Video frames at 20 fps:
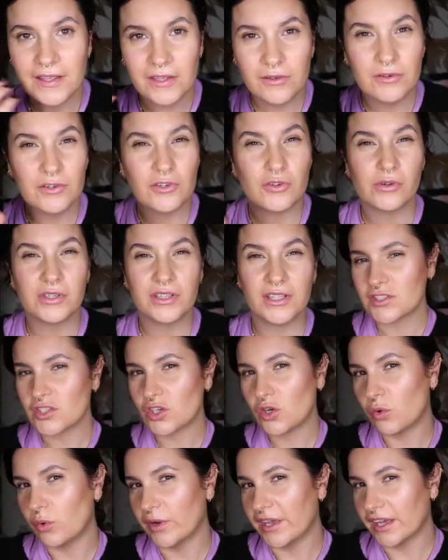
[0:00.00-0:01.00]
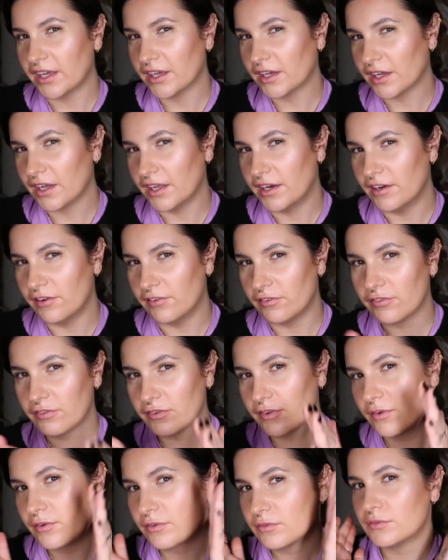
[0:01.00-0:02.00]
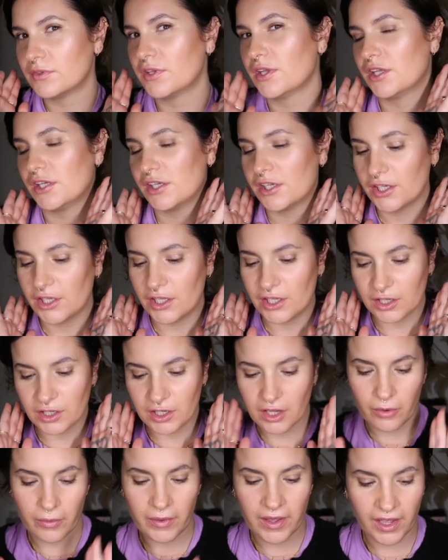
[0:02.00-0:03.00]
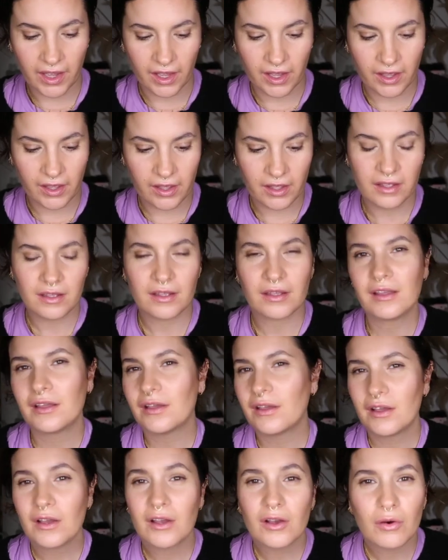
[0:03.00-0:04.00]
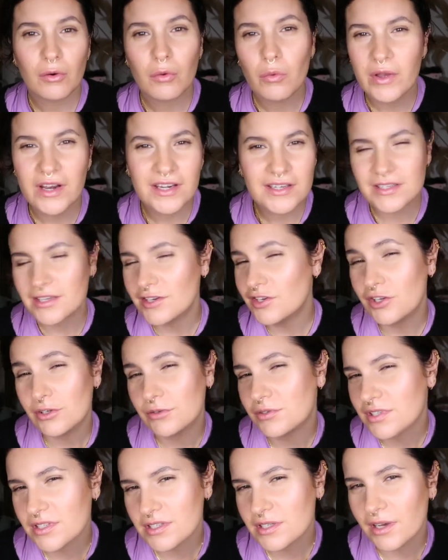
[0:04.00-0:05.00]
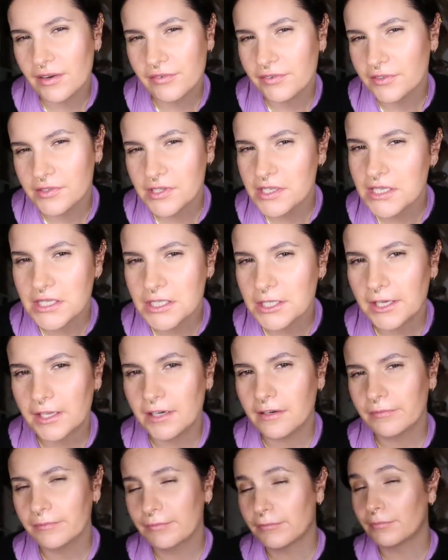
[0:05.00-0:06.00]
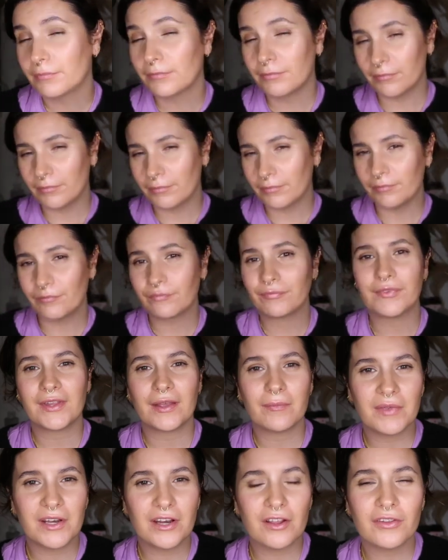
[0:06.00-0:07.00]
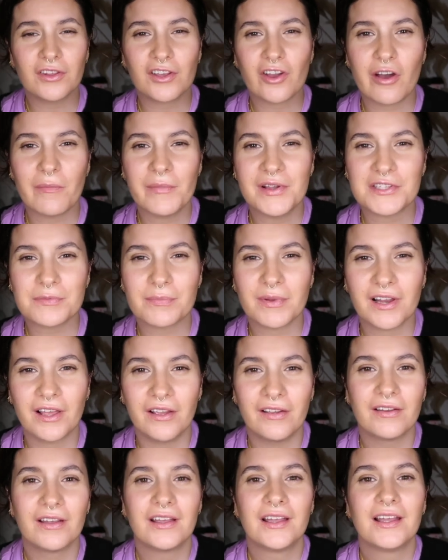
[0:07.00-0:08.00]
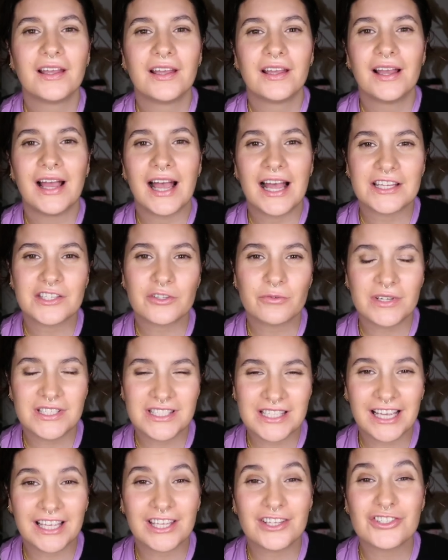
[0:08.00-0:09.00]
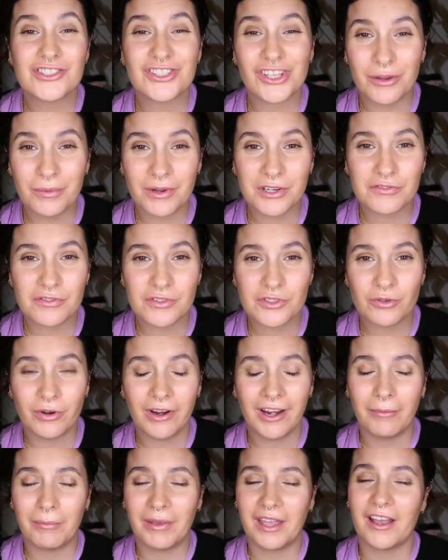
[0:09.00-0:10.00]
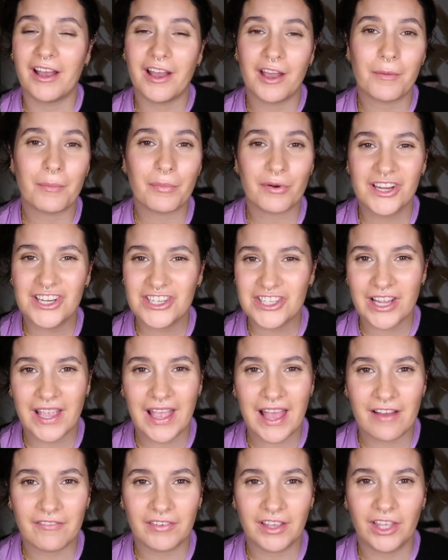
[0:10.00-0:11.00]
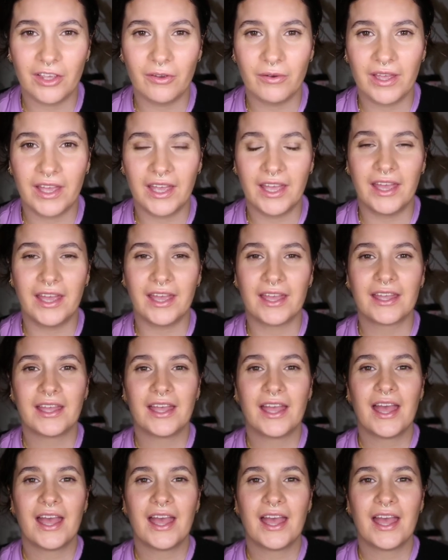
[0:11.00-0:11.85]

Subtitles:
You enjoyed this quick kind of glowing winter new discovery skin? Let me know in the comments below. As always, thank you so much for joining me. I appreciate having you here.